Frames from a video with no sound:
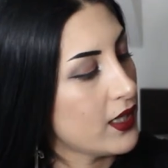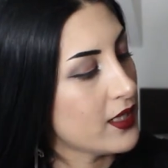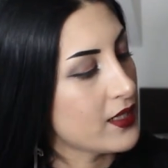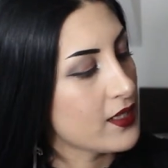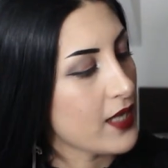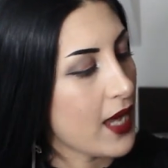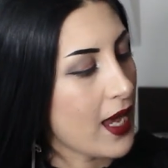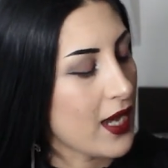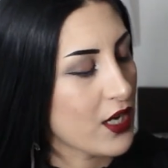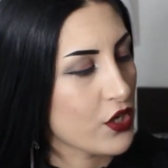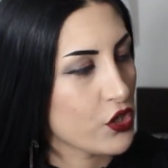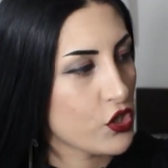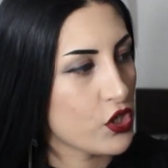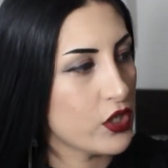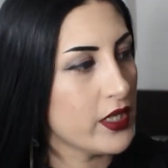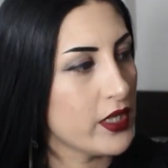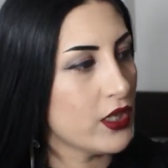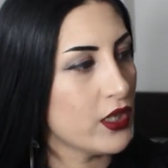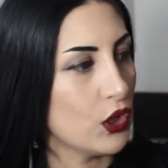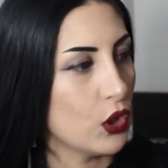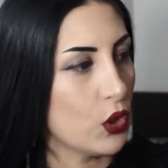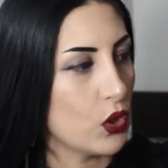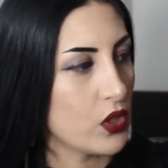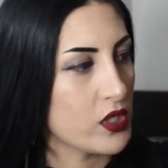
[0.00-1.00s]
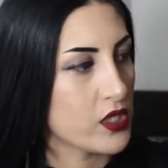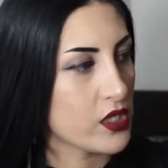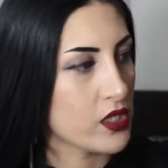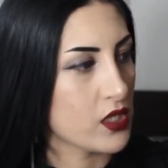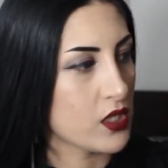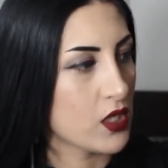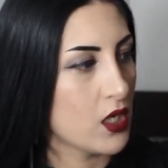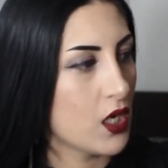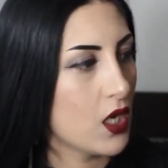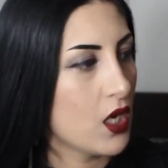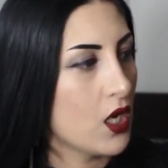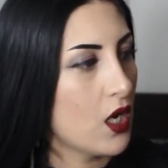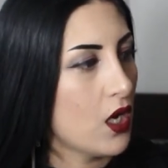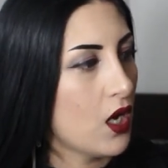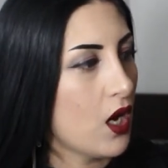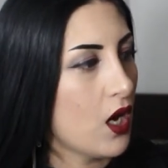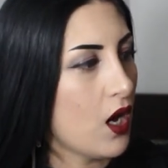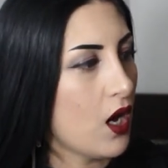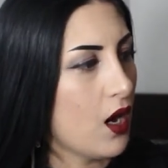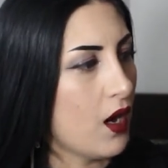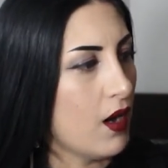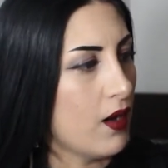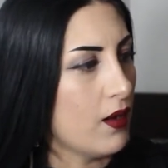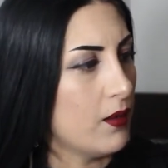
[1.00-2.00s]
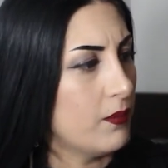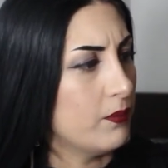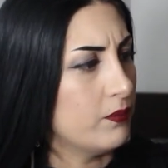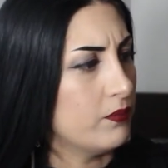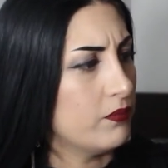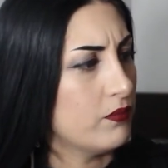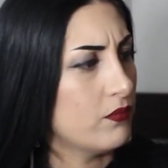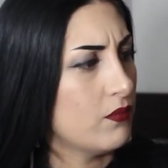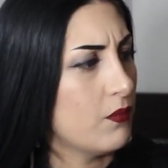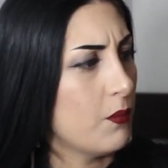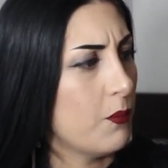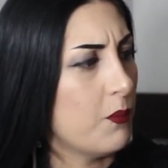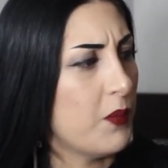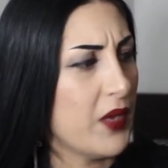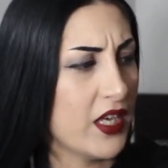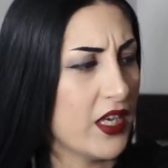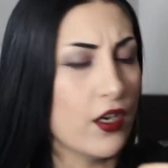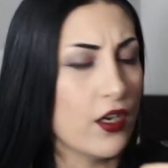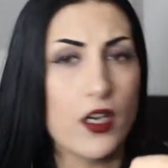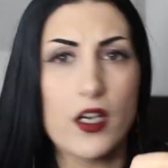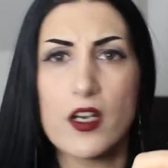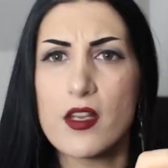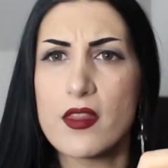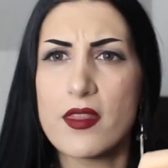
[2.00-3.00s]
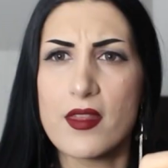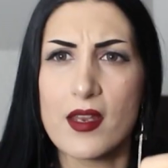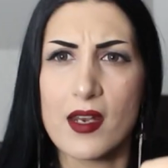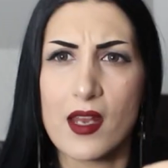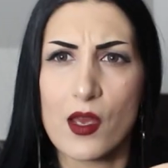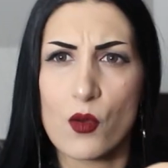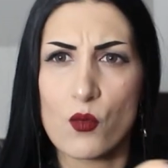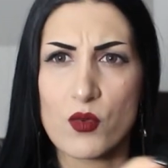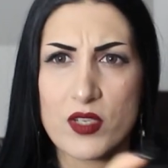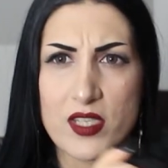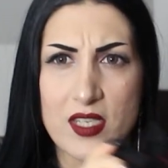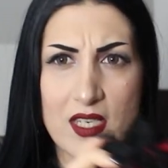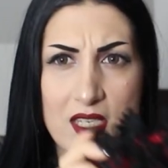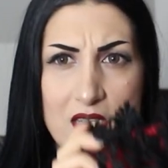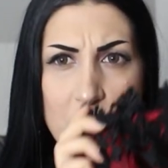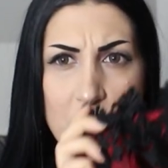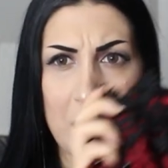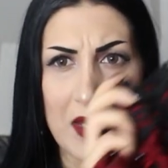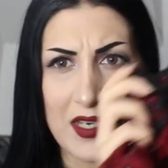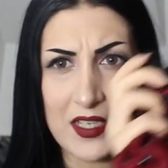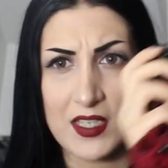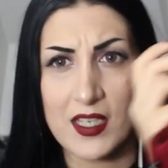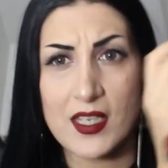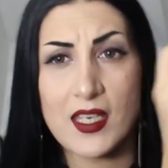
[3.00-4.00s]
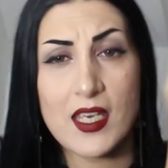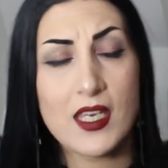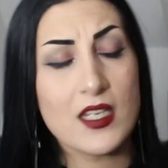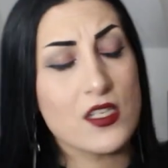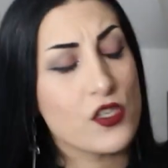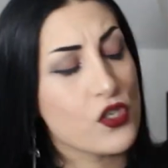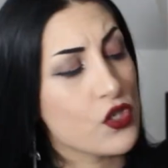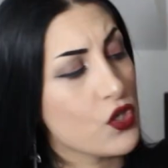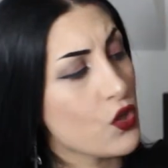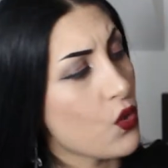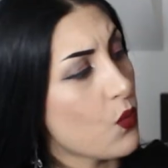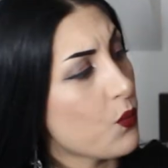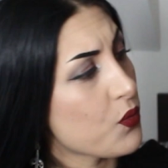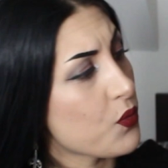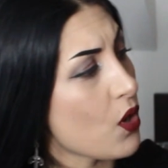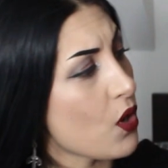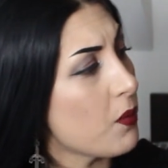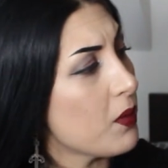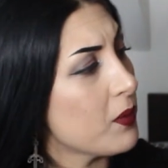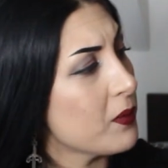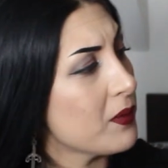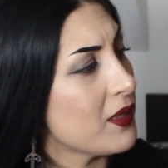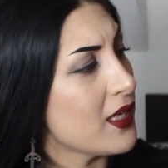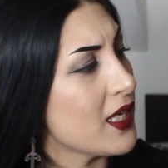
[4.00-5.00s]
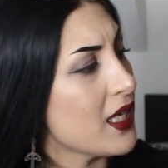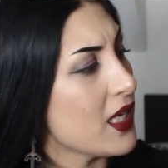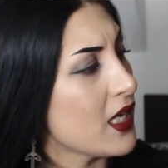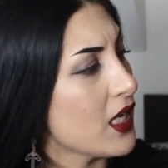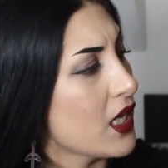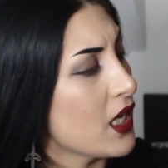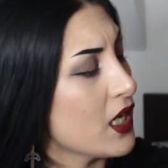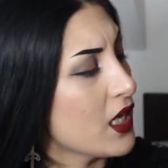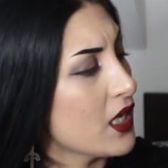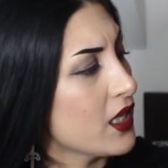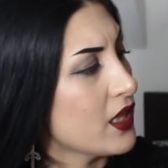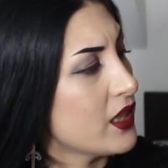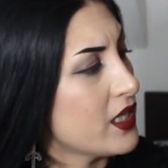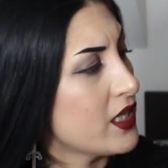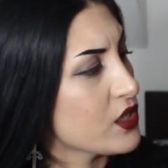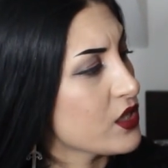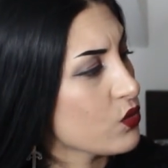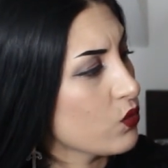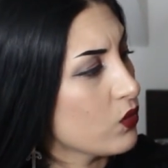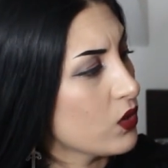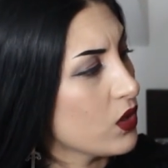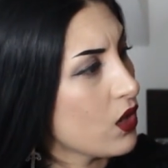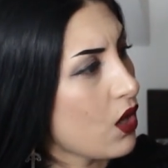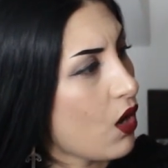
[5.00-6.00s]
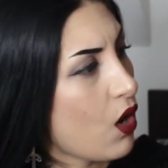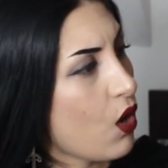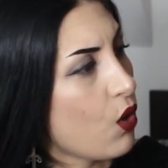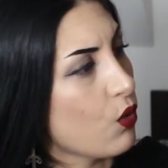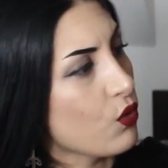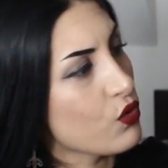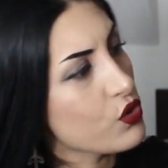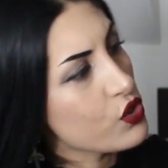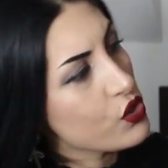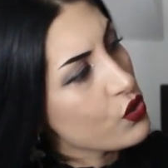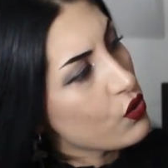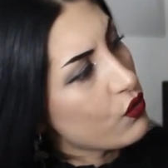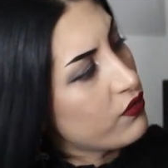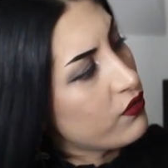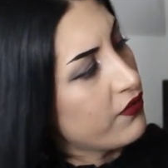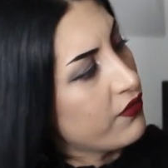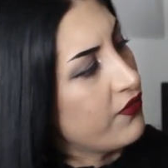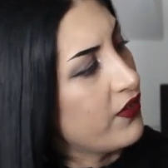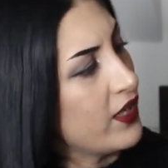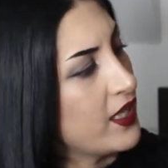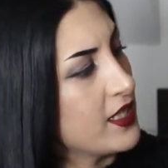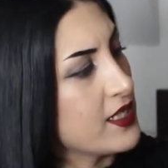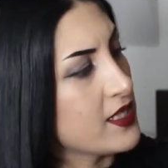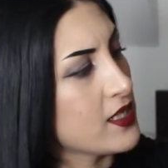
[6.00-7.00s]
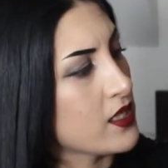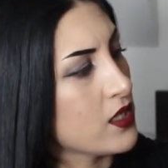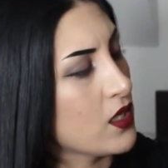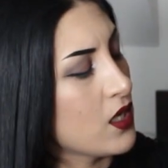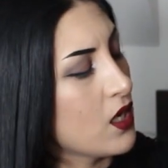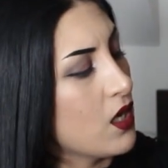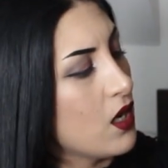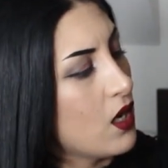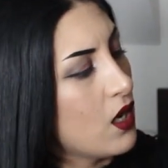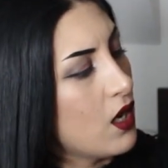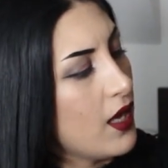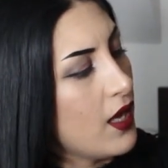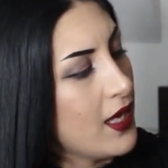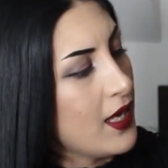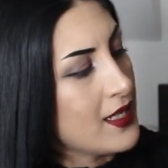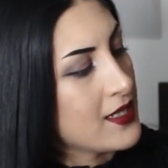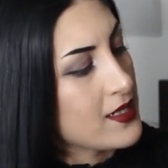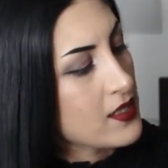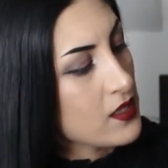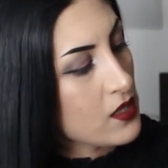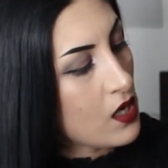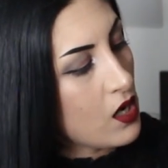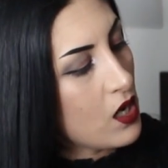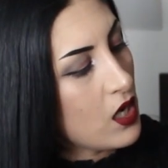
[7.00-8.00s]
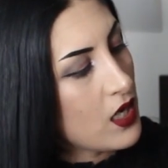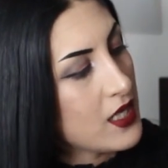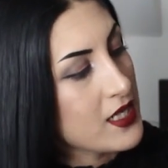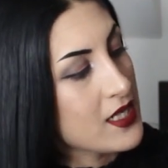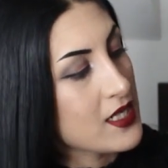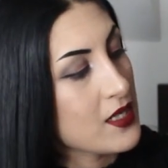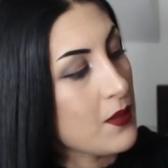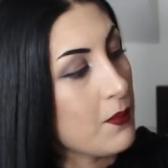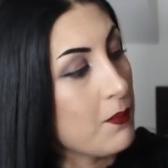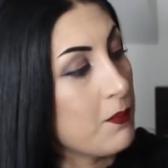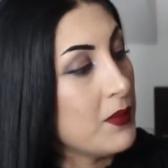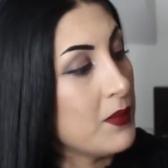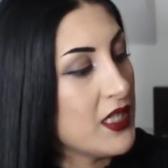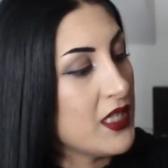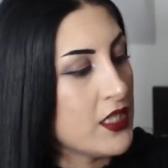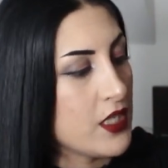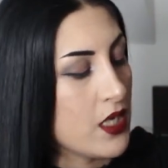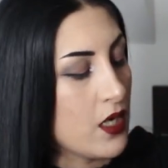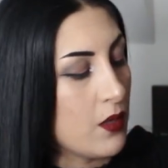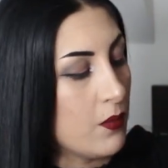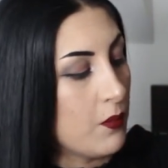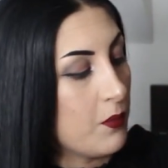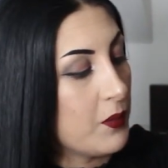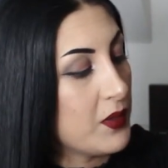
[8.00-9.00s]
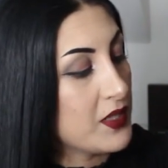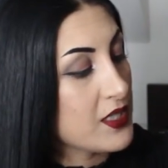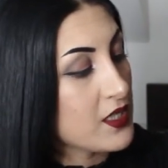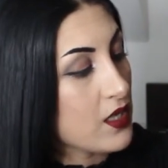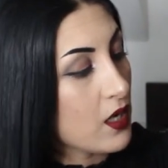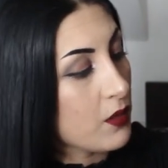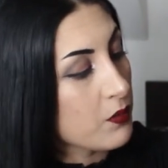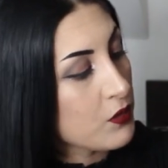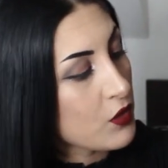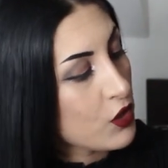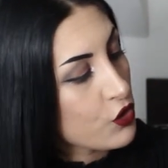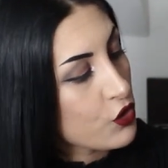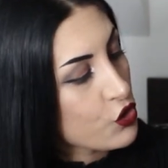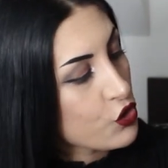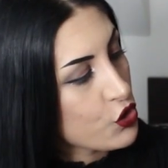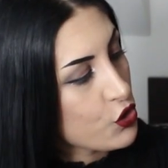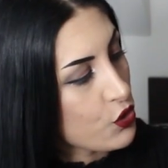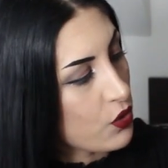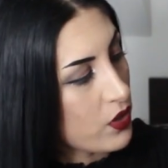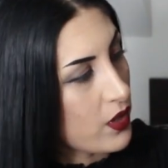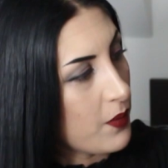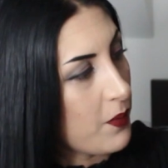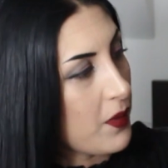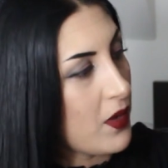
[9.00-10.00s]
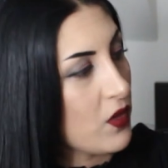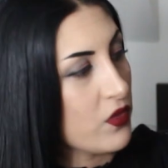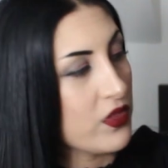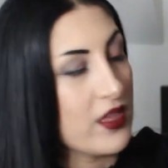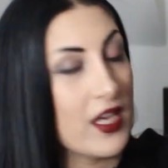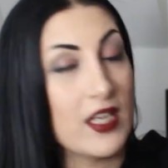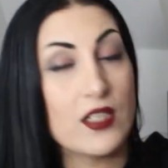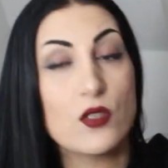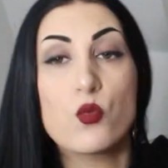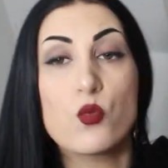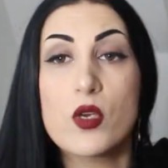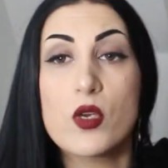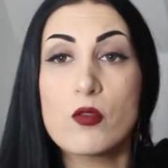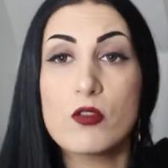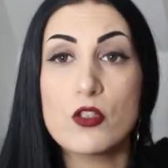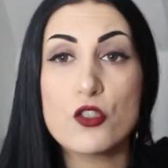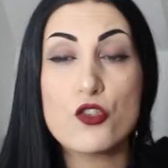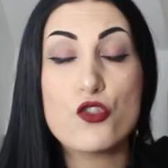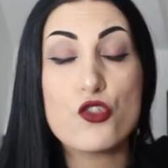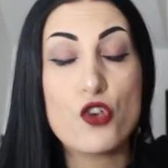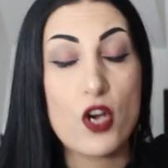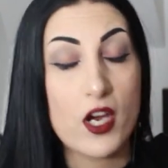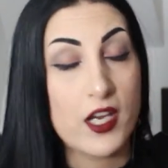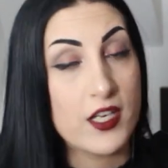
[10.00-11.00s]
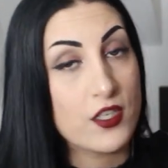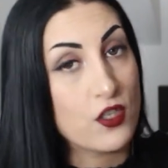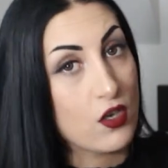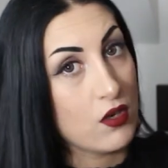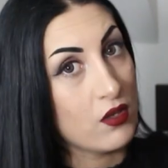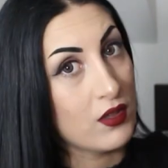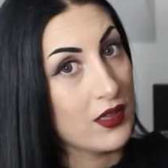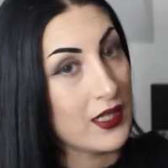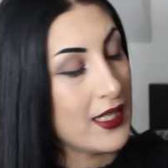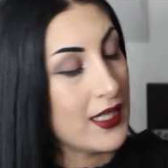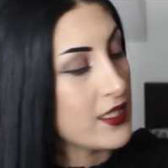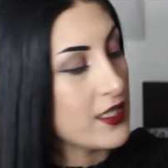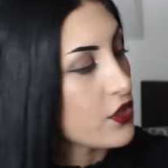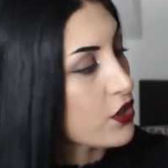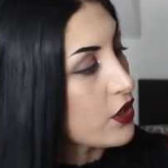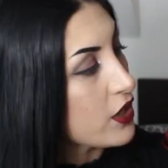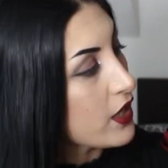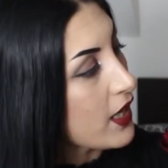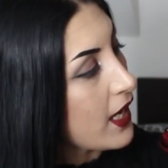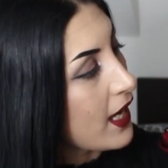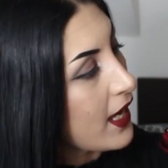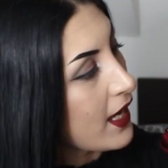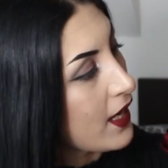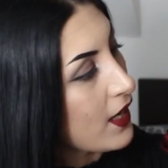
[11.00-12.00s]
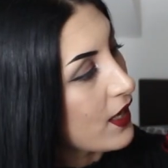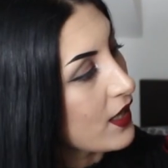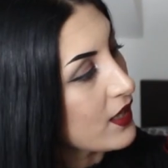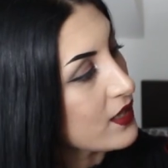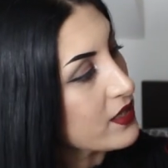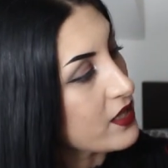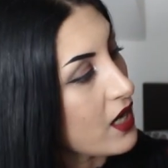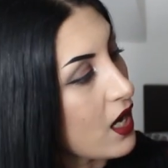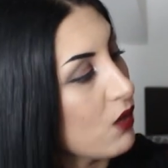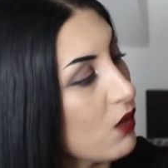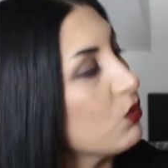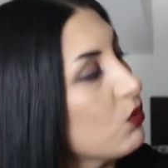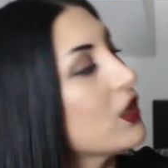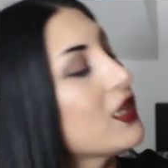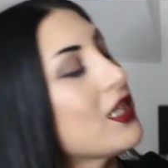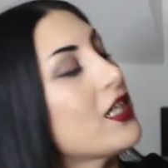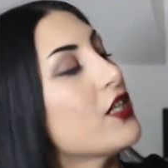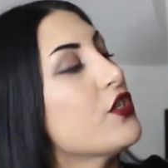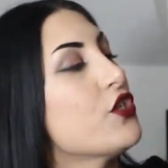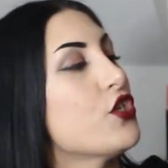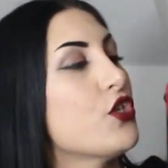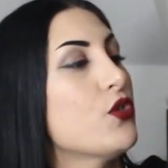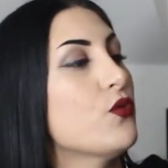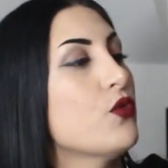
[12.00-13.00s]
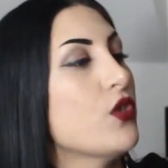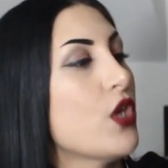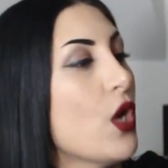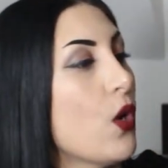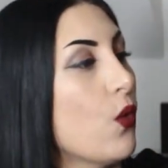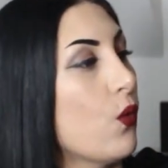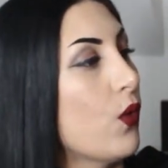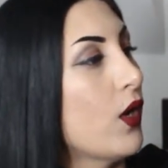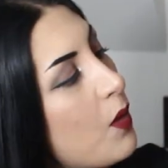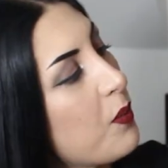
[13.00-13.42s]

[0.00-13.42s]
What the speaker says: It actually looks bigger than I was expecting it, so probably this will also fit a size medium, but I'm not sure about that. We will try it on later and I will let you know.